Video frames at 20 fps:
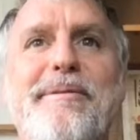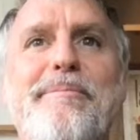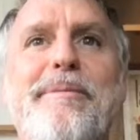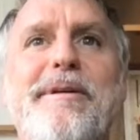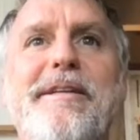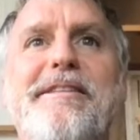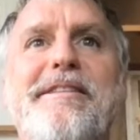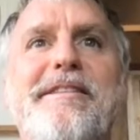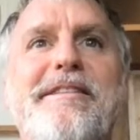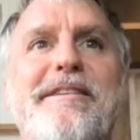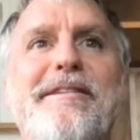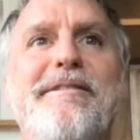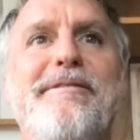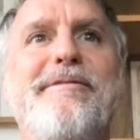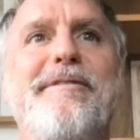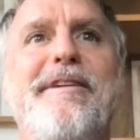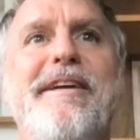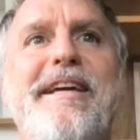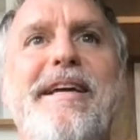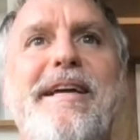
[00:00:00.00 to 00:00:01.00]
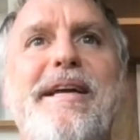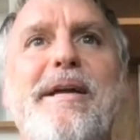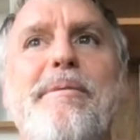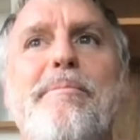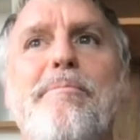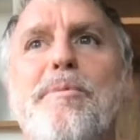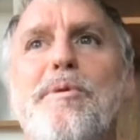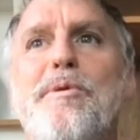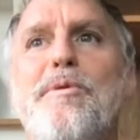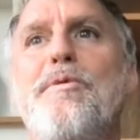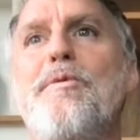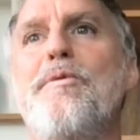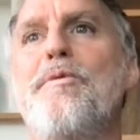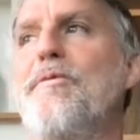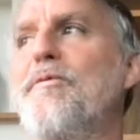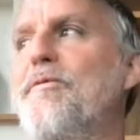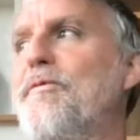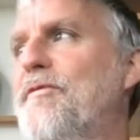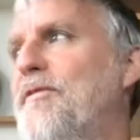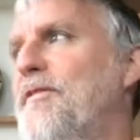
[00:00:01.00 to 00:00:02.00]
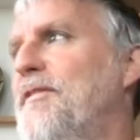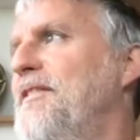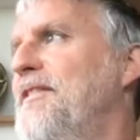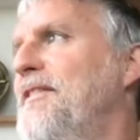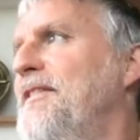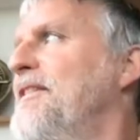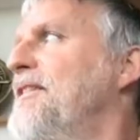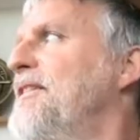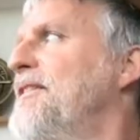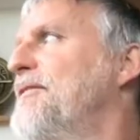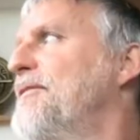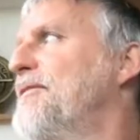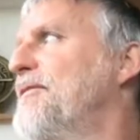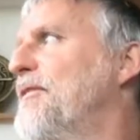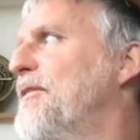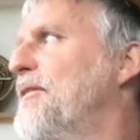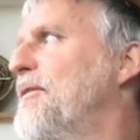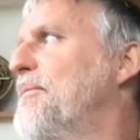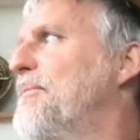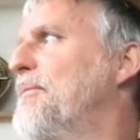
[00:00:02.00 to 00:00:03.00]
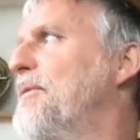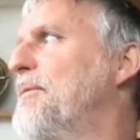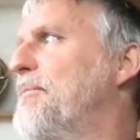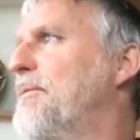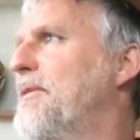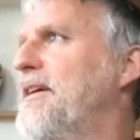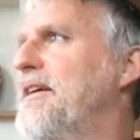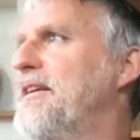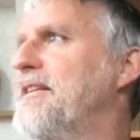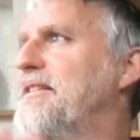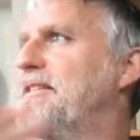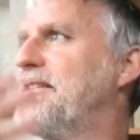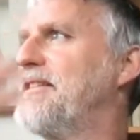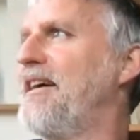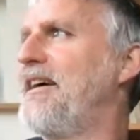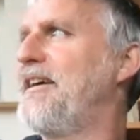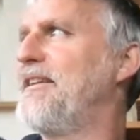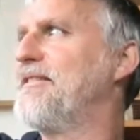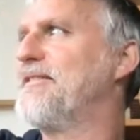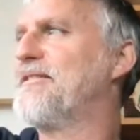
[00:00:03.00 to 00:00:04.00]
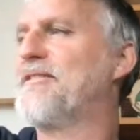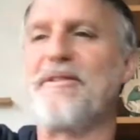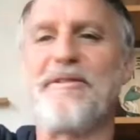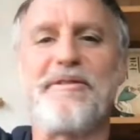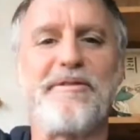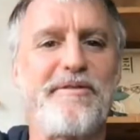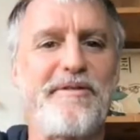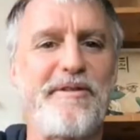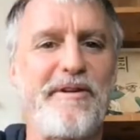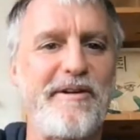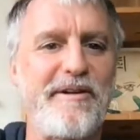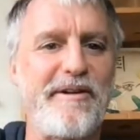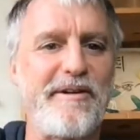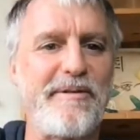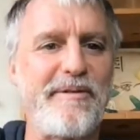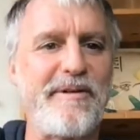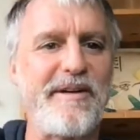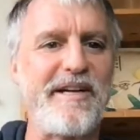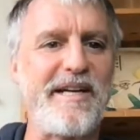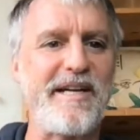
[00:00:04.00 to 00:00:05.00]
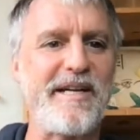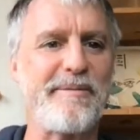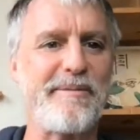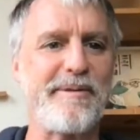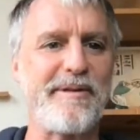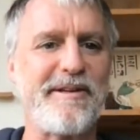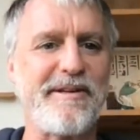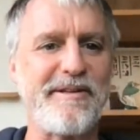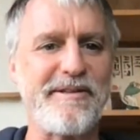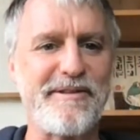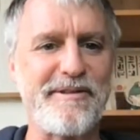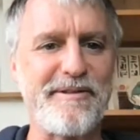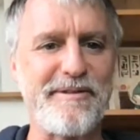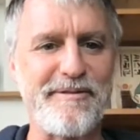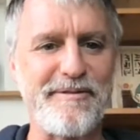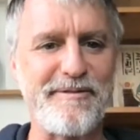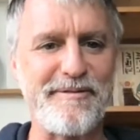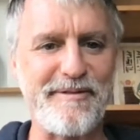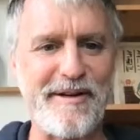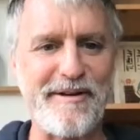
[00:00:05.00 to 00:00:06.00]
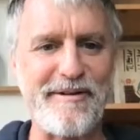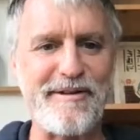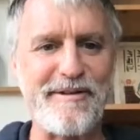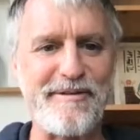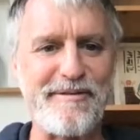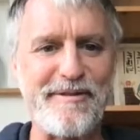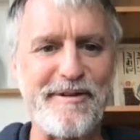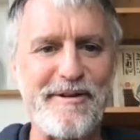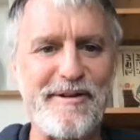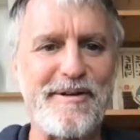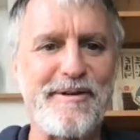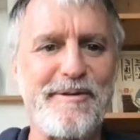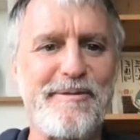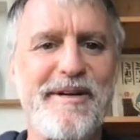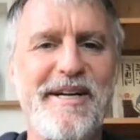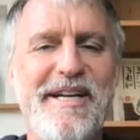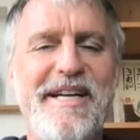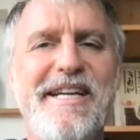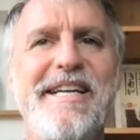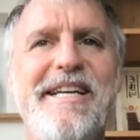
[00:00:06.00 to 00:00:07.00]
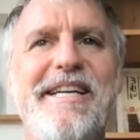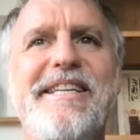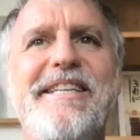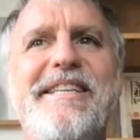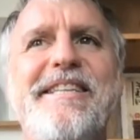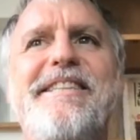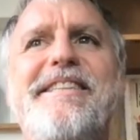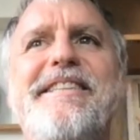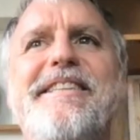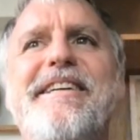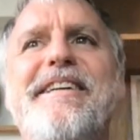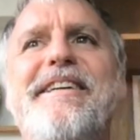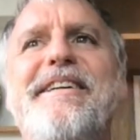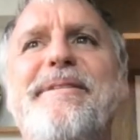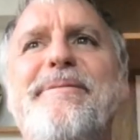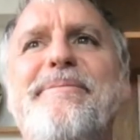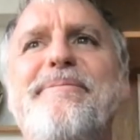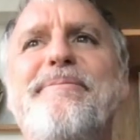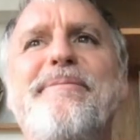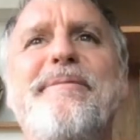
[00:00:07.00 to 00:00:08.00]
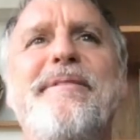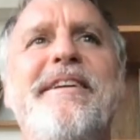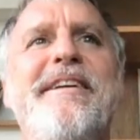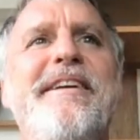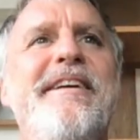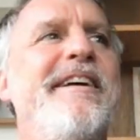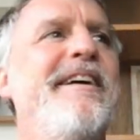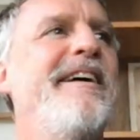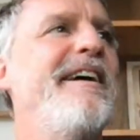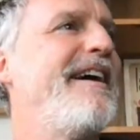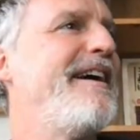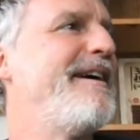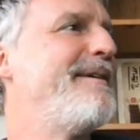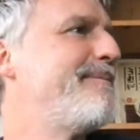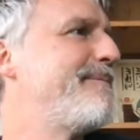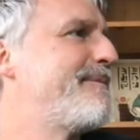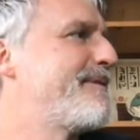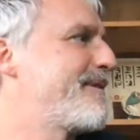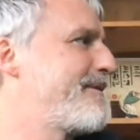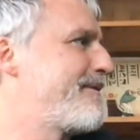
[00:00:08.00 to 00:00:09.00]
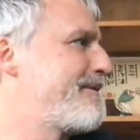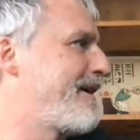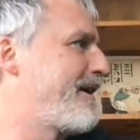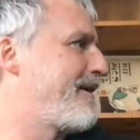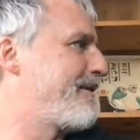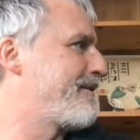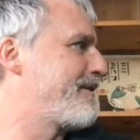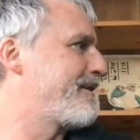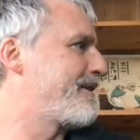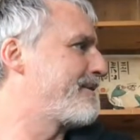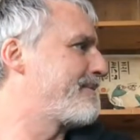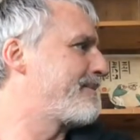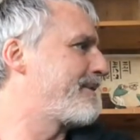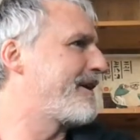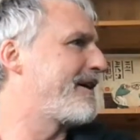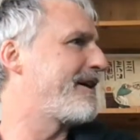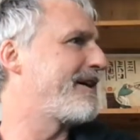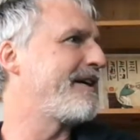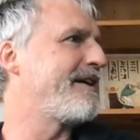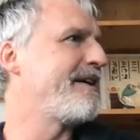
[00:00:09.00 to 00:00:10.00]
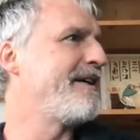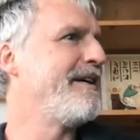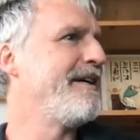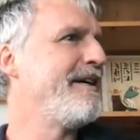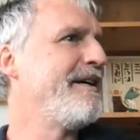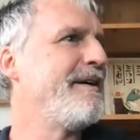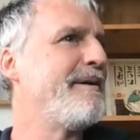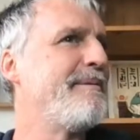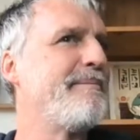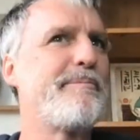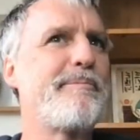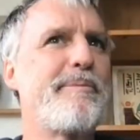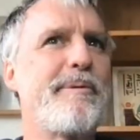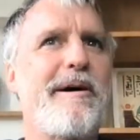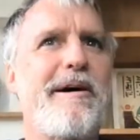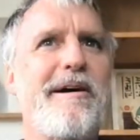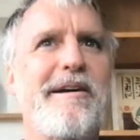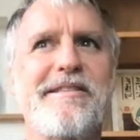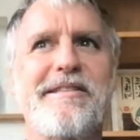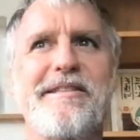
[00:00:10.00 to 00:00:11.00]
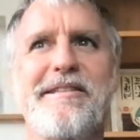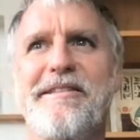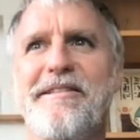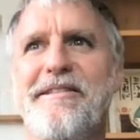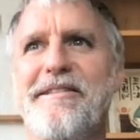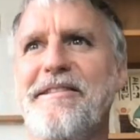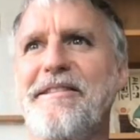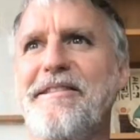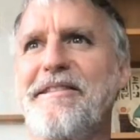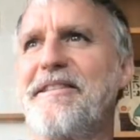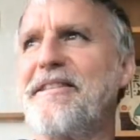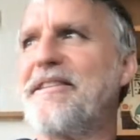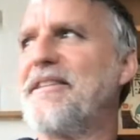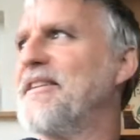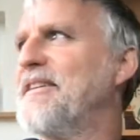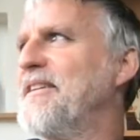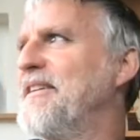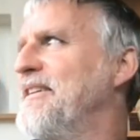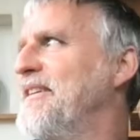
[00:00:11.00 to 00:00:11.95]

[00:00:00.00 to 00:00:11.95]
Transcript: the midst of a move from a place not so far away, but also very far away. And I'm surrounded by boxes and